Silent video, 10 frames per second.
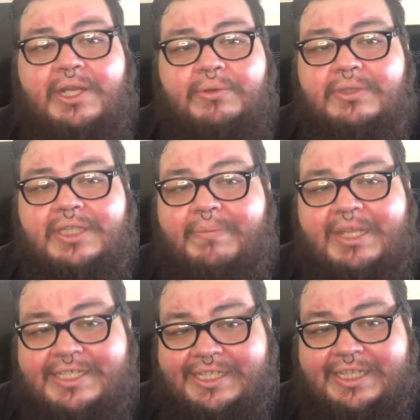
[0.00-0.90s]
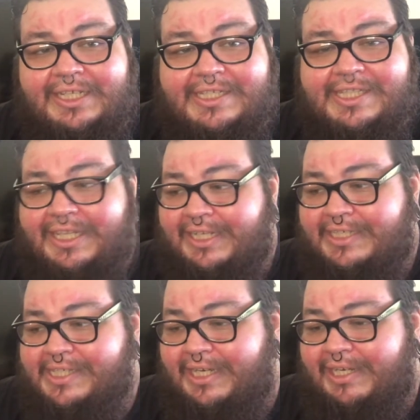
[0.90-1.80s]
no limit to these
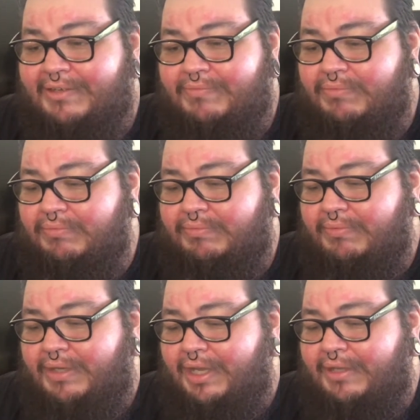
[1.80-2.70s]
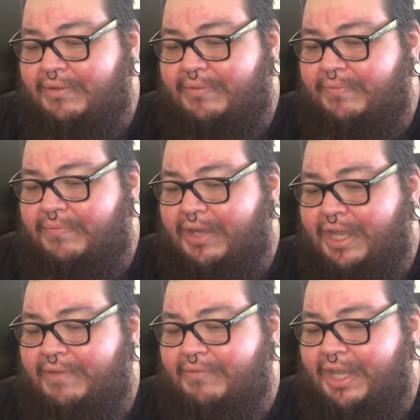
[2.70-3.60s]
things, and
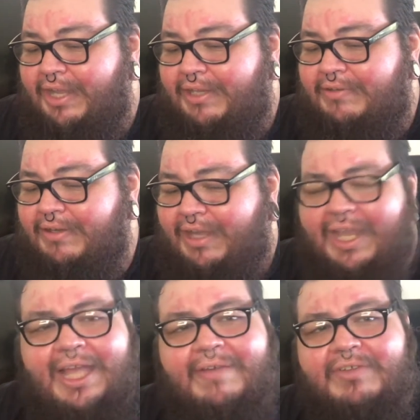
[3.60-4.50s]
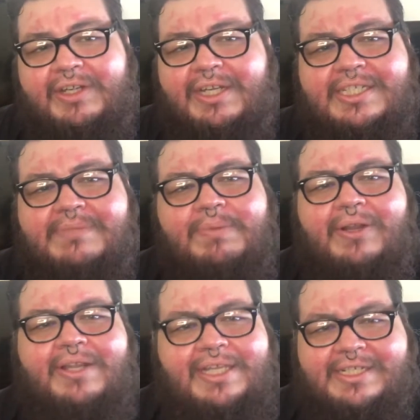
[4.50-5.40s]
I haven't
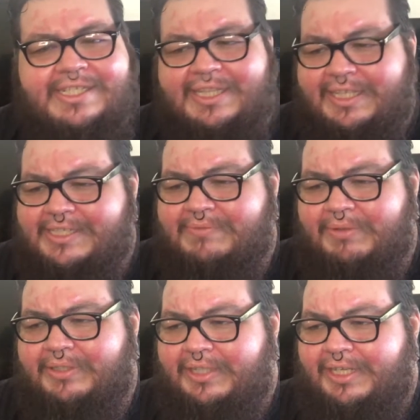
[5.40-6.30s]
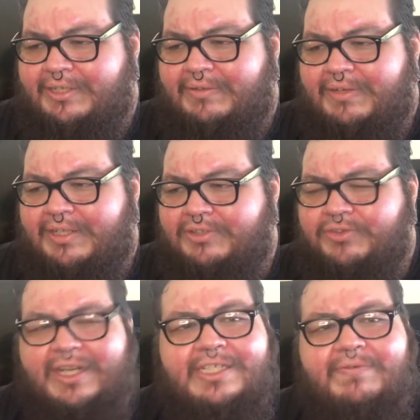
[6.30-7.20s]
experienced this really in
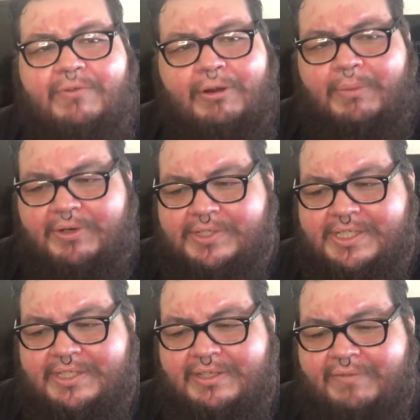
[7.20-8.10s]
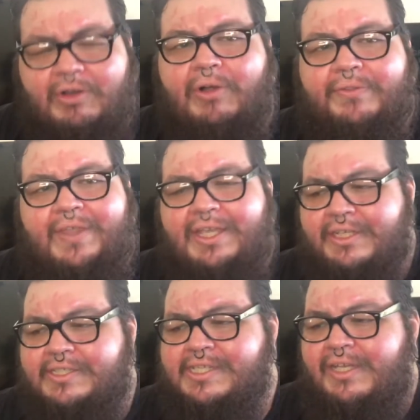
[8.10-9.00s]
Transformers of all
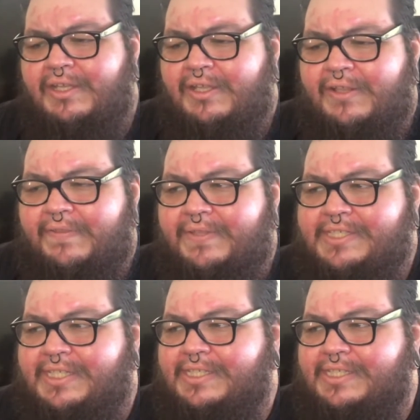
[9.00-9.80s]
things. This